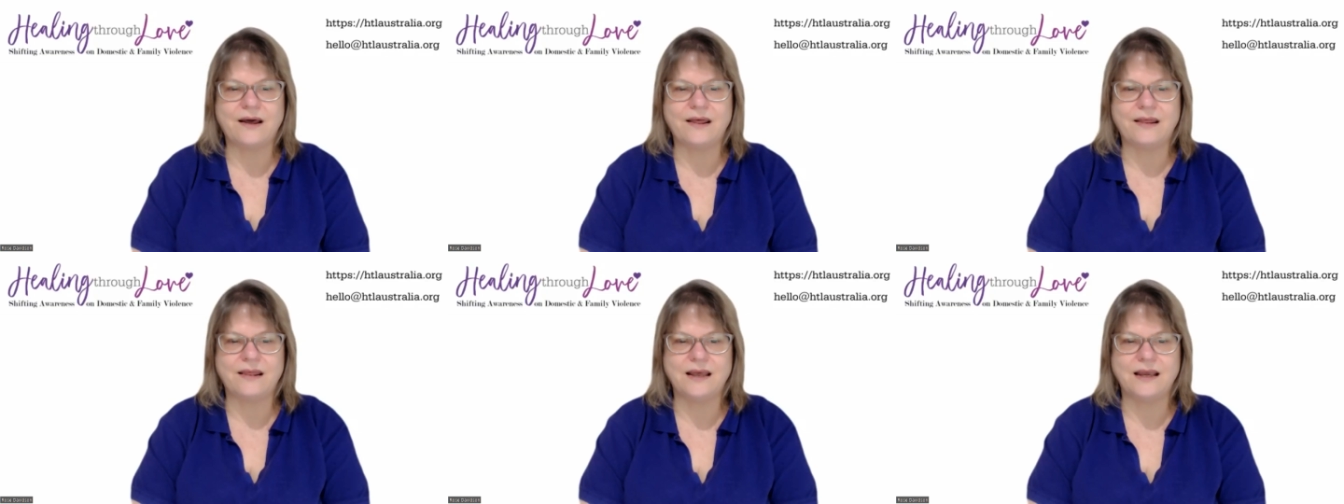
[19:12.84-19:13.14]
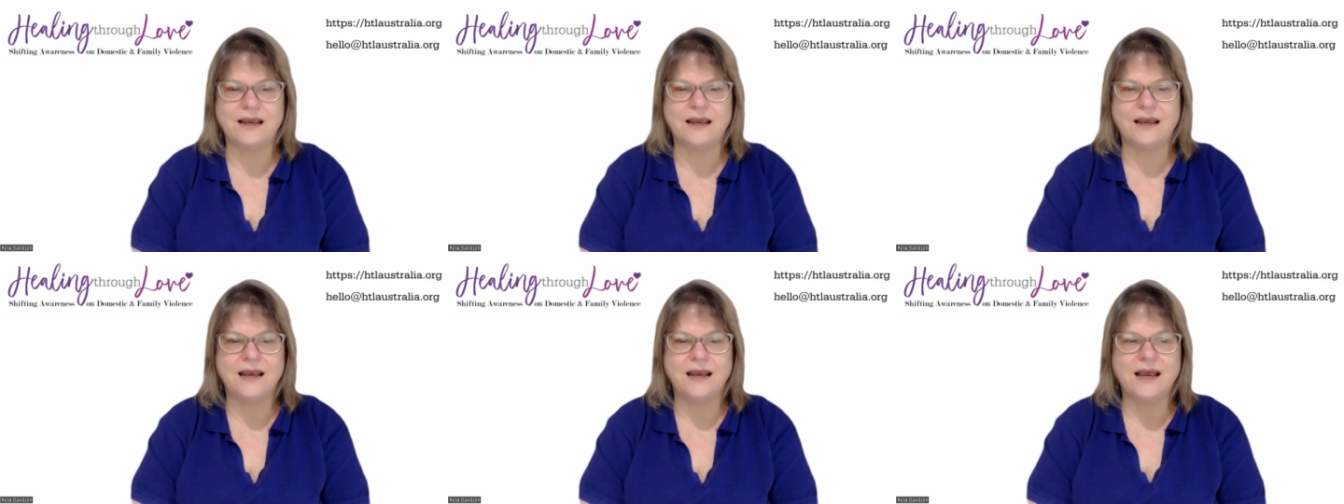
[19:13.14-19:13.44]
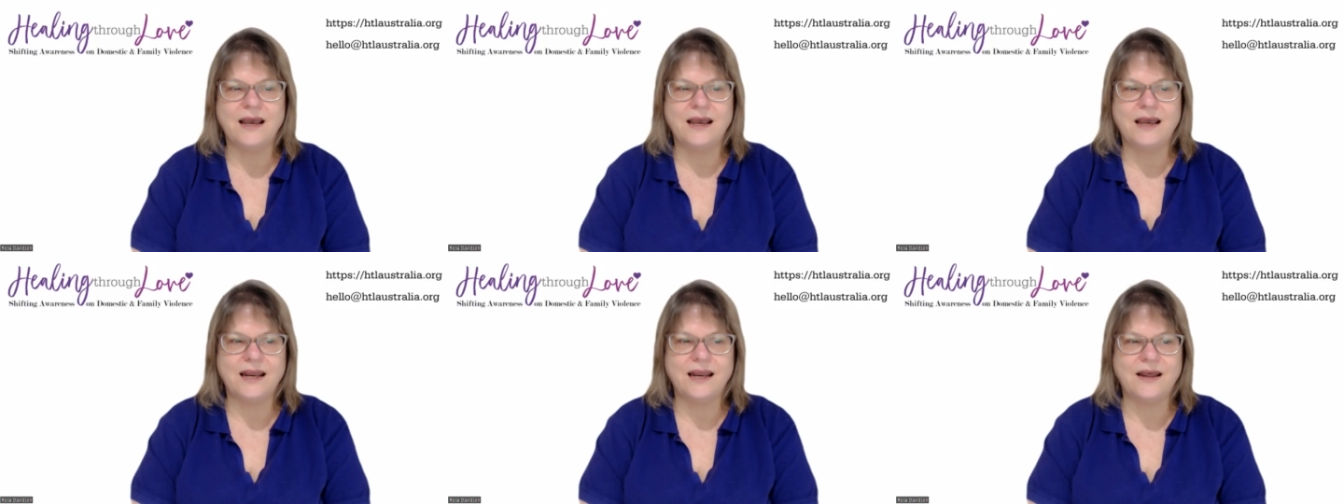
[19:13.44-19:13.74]
And I think
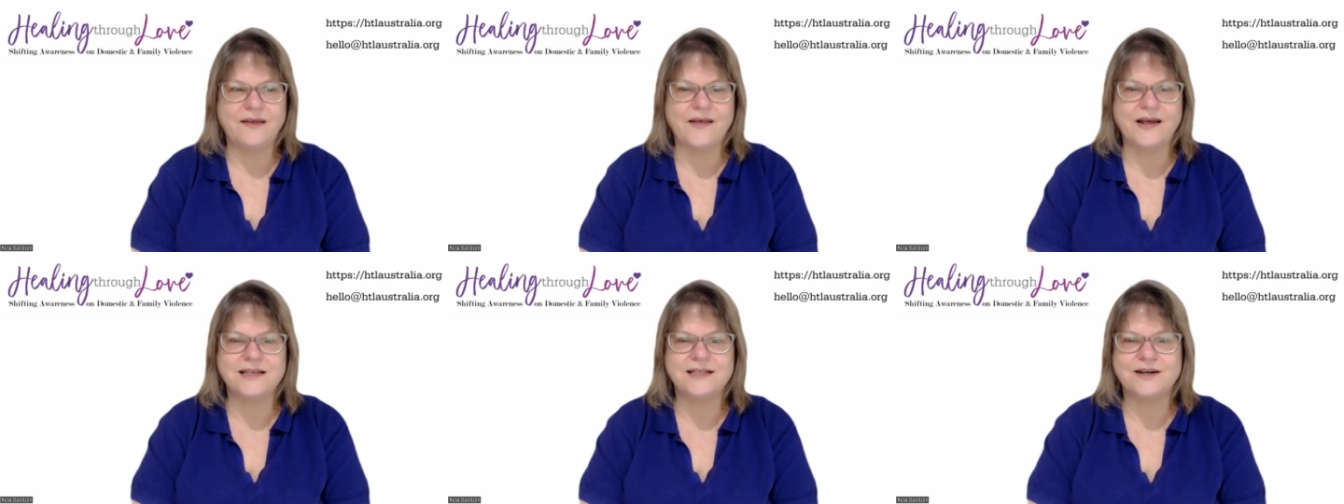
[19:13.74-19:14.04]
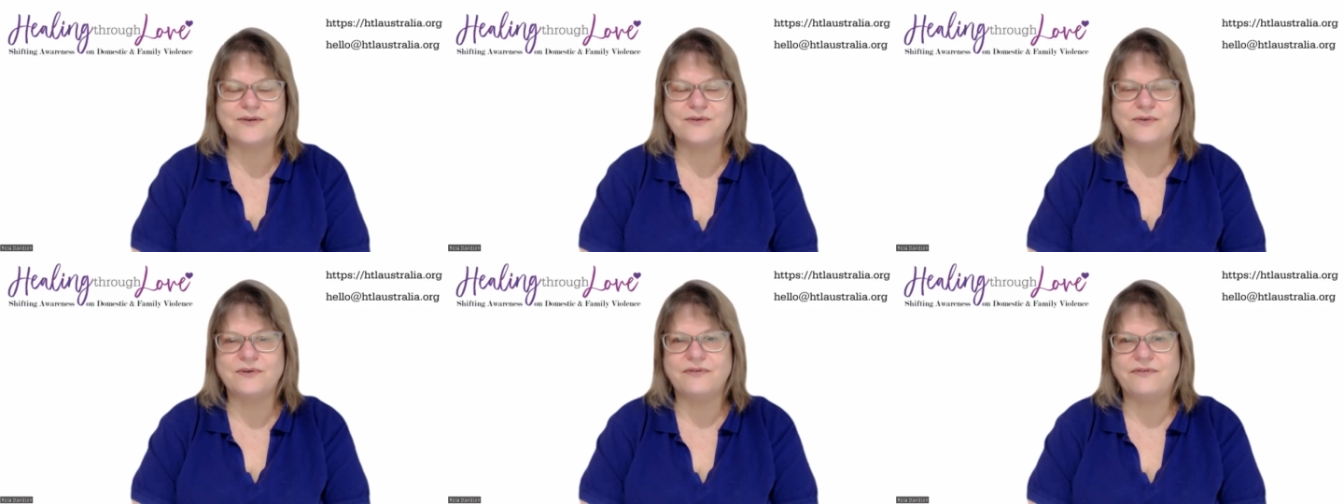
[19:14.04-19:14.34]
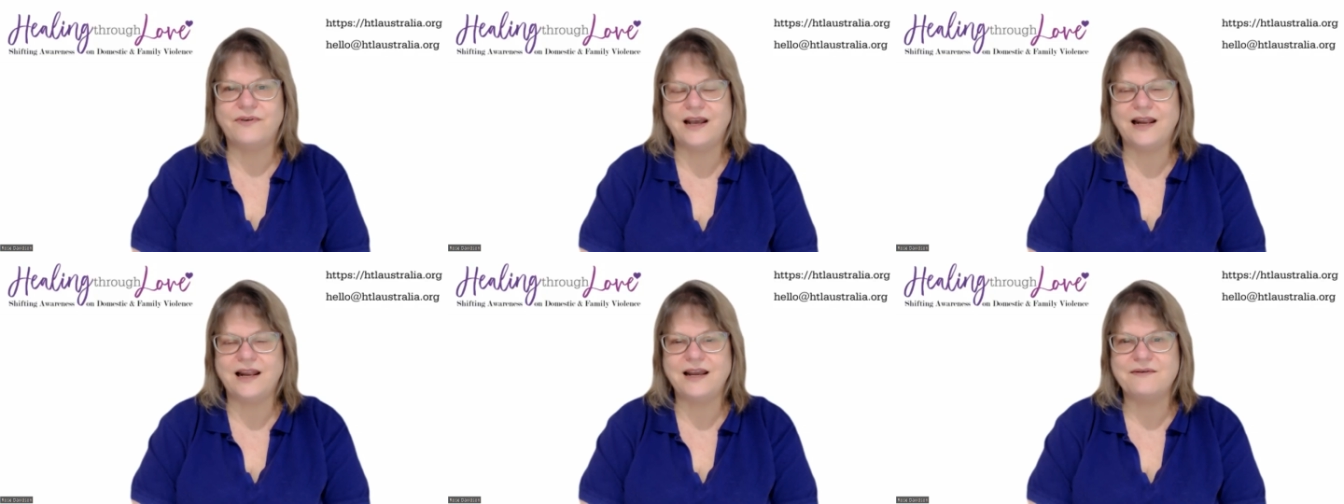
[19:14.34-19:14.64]
that's a good
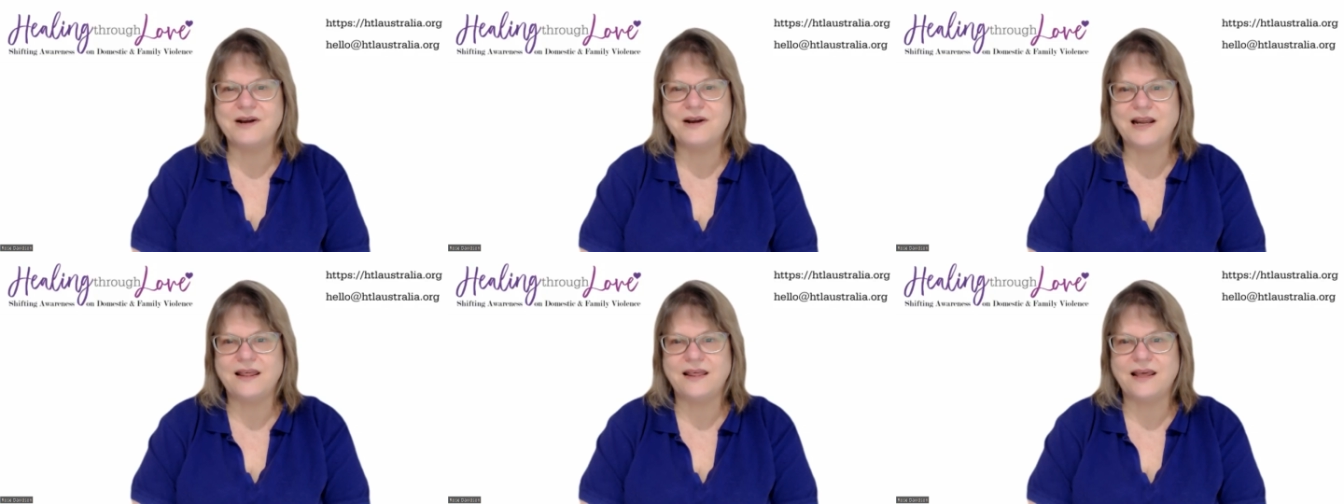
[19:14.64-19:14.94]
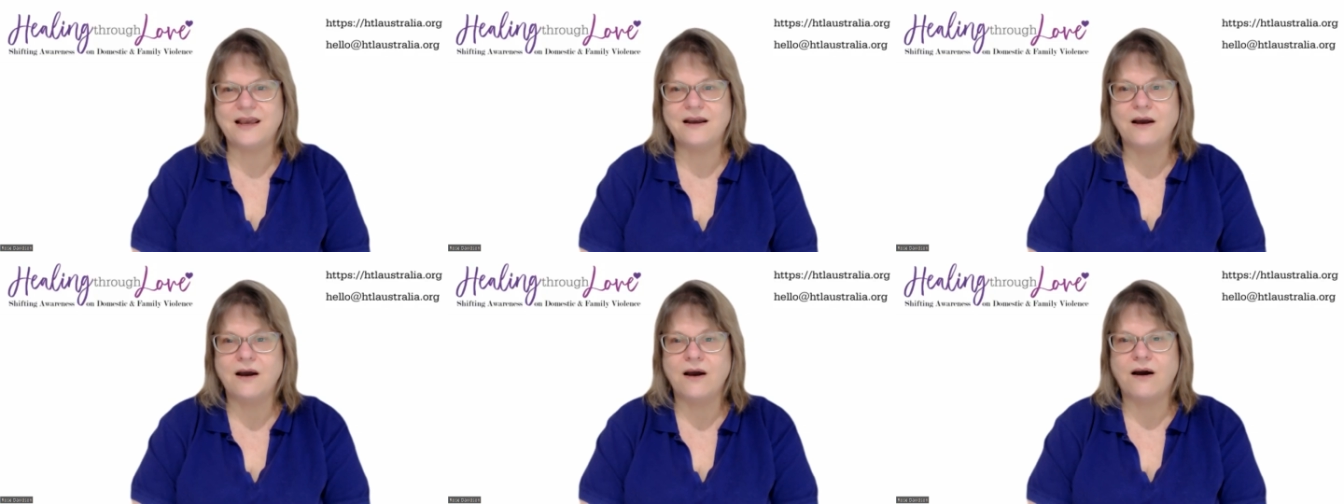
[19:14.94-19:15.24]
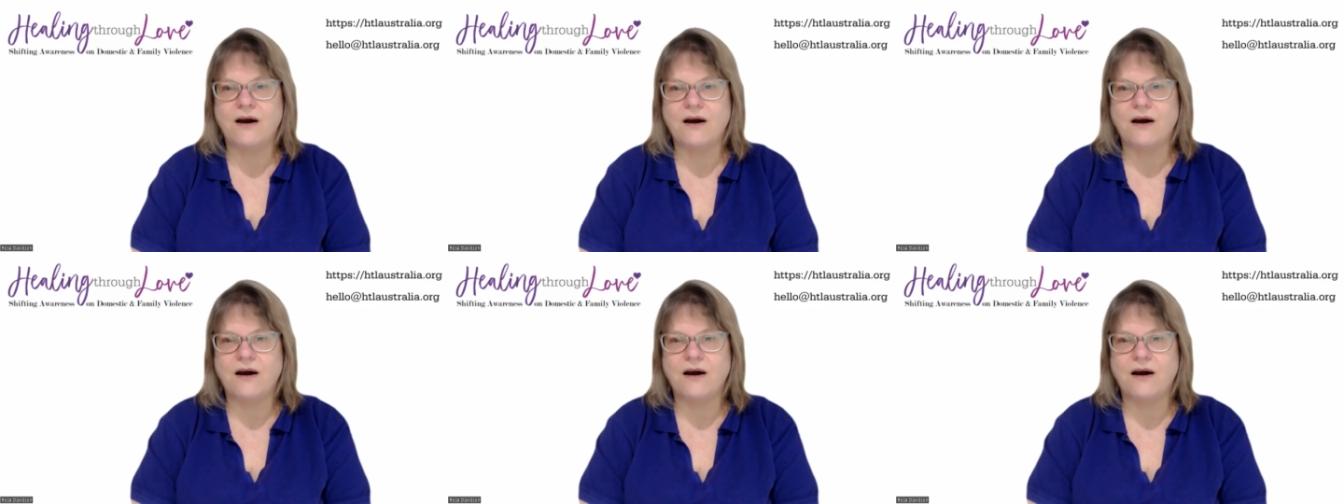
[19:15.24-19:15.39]
feeling when you think,